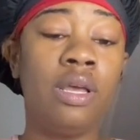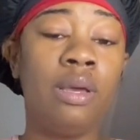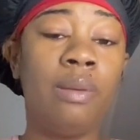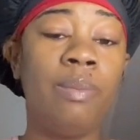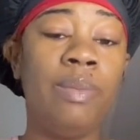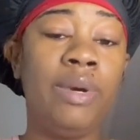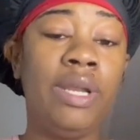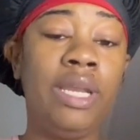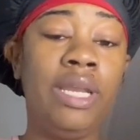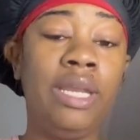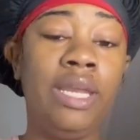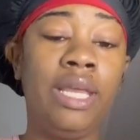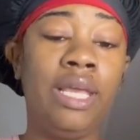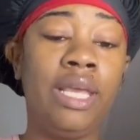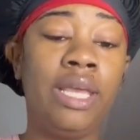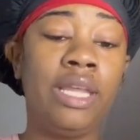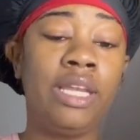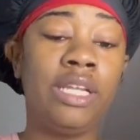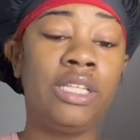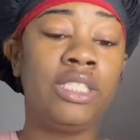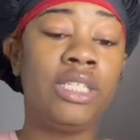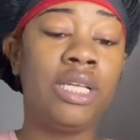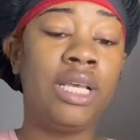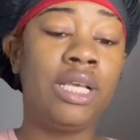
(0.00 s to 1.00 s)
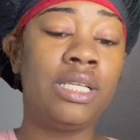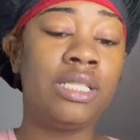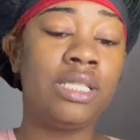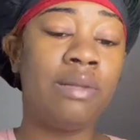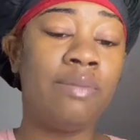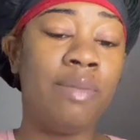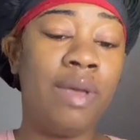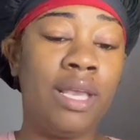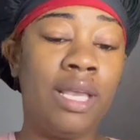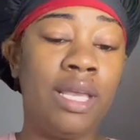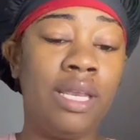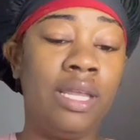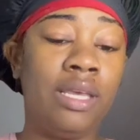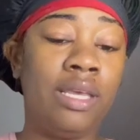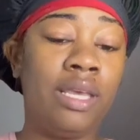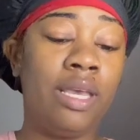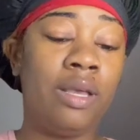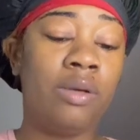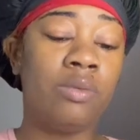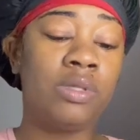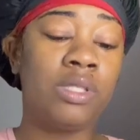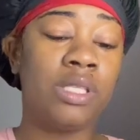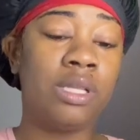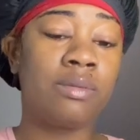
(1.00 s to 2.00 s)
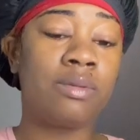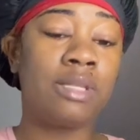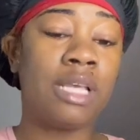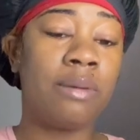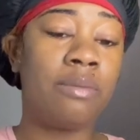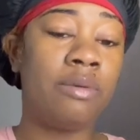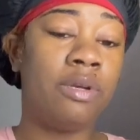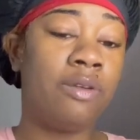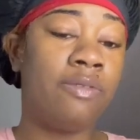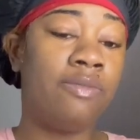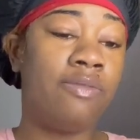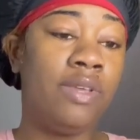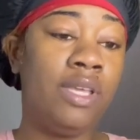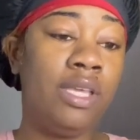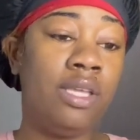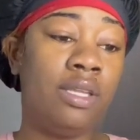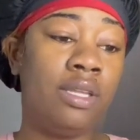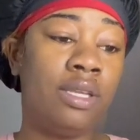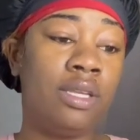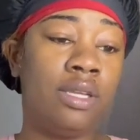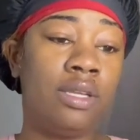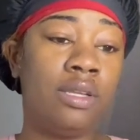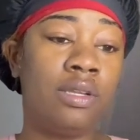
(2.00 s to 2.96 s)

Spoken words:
But it didn't get a chance to make it in. It was some type of defeat.